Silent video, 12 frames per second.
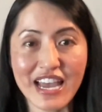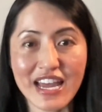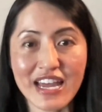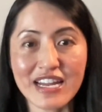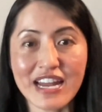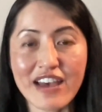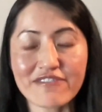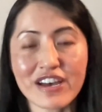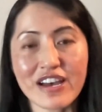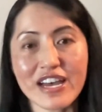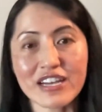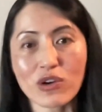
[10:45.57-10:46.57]
and have
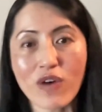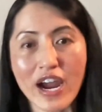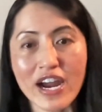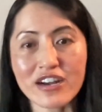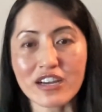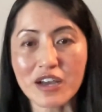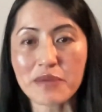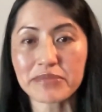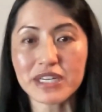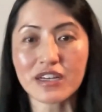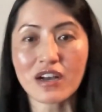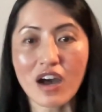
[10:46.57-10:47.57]
acquired a
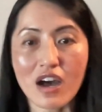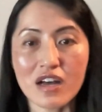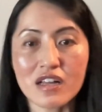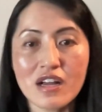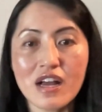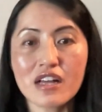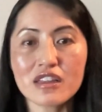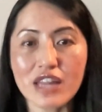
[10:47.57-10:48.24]
company called